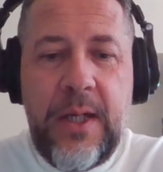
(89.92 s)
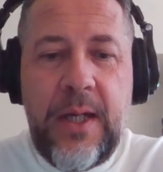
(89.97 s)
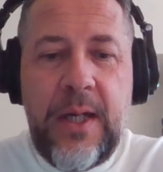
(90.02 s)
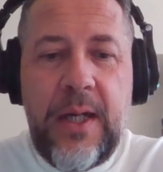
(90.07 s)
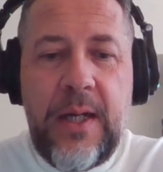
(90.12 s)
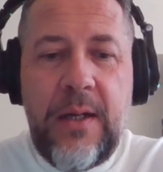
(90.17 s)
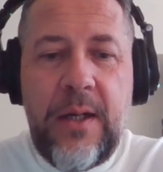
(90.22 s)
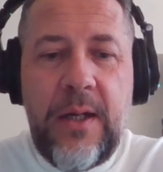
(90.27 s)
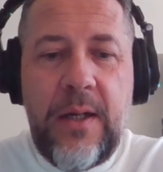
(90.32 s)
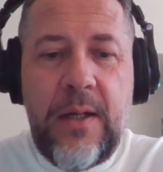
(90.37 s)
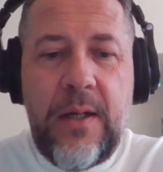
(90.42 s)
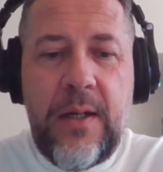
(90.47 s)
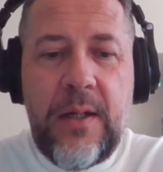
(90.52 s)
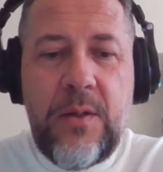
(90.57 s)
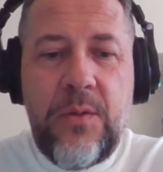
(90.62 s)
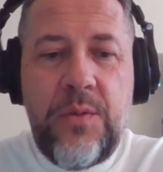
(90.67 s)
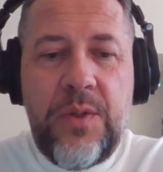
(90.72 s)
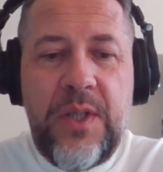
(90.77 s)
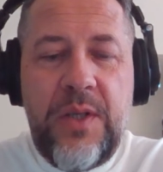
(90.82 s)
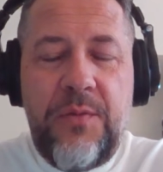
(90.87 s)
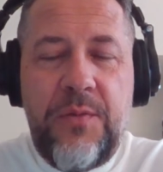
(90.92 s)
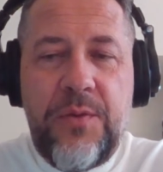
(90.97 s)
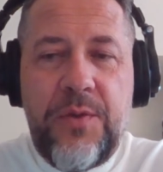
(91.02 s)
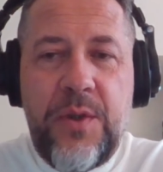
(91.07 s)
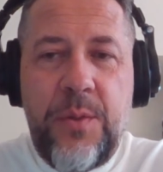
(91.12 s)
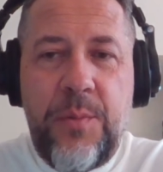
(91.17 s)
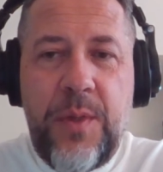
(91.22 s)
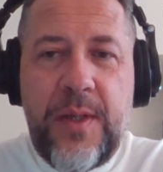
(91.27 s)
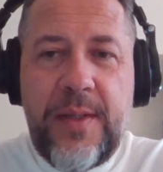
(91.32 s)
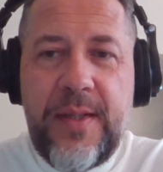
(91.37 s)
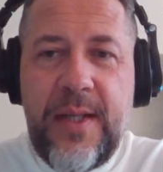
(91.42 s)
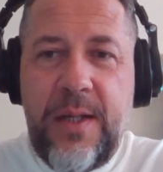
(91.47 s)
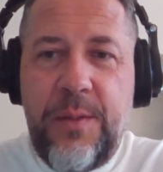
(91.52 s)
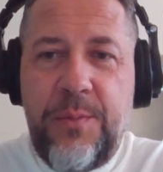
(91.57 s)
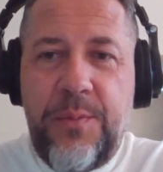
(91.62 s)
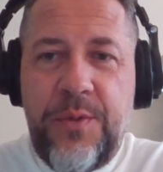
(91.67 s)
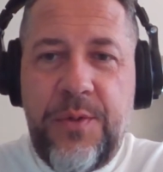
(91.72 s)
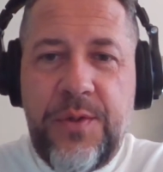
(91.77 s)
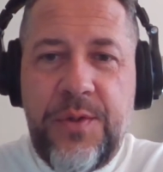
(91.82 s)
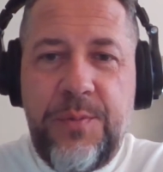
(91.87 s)
I could give you some
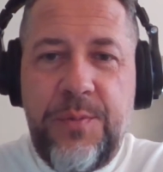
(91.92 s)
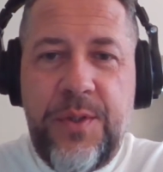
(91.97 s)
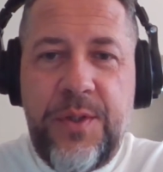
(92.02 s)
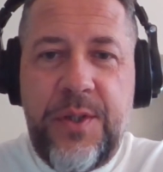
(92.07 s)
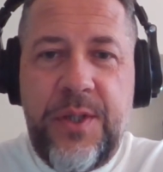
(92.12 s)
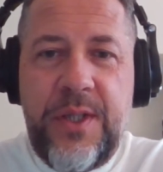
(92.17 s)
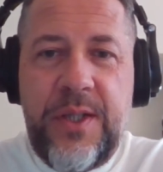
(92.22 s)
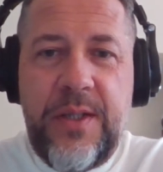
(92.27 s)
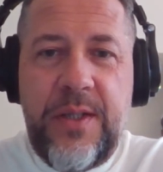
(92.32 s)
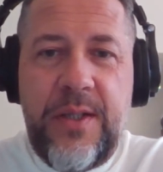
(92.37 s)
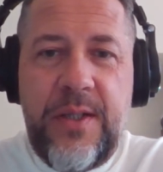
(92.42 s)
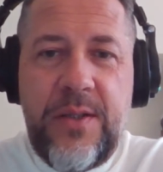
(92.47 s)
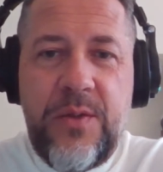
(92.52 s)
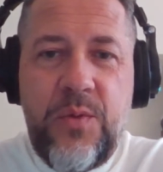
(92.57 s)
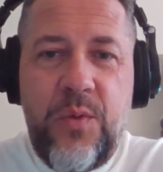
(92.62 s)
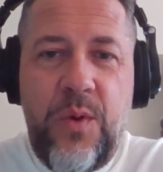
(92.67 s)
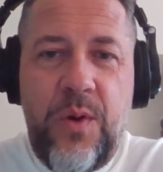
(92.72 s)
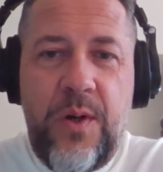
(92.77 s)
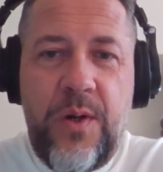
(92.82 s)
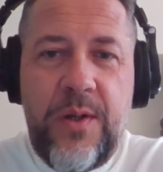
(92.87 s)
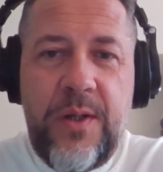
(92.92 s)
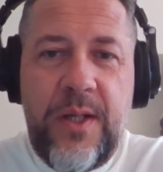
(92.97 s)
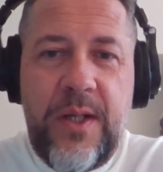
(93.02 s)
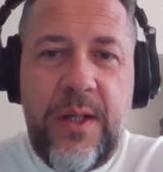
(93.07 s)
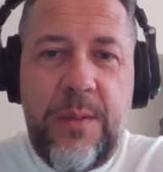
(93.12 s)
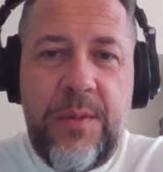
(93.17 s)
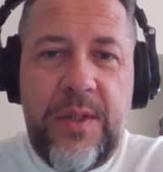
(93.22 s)
examples, but this one,